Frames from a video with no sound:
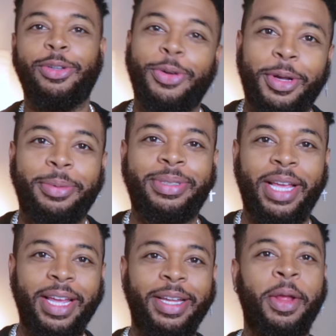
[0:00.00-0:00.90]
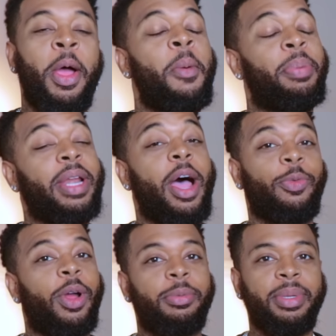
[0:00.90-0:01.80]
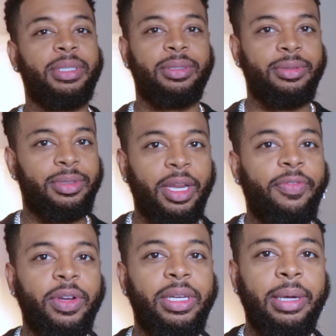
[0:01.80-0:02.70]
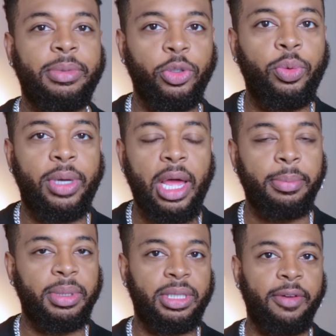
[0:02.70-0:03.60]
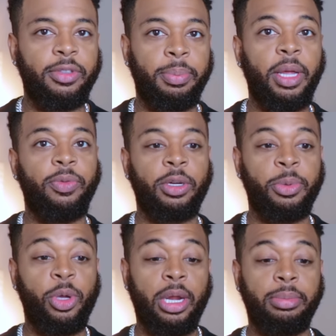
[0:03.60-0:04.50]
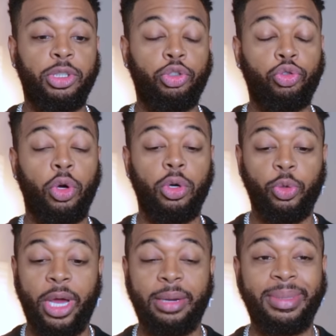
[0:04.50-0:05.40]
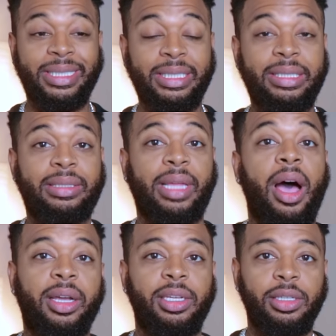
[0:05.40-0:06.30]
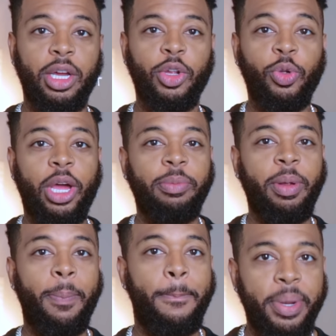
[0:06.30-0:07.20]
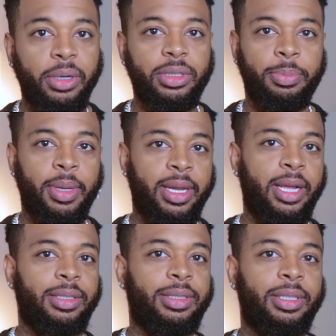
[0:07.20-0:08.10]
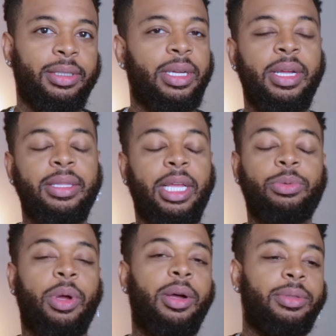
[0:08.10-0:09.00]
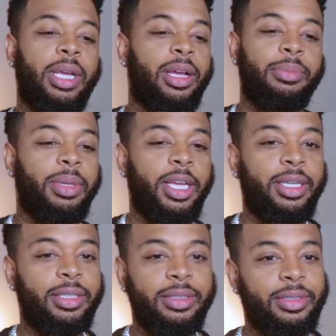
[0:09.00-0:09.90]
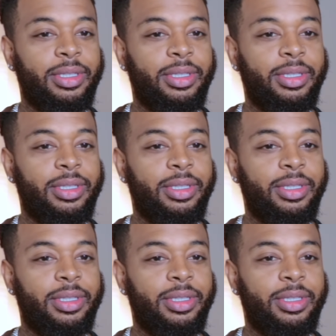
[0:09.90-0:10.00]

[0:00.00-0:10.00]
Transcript: you know what I'm saying? But now rugby is definitely up there. You gotta be tough to play rugby. You gotta be strong. You gotta be stocky. You gotta be built to play that shit. That's why I don't think I can play it.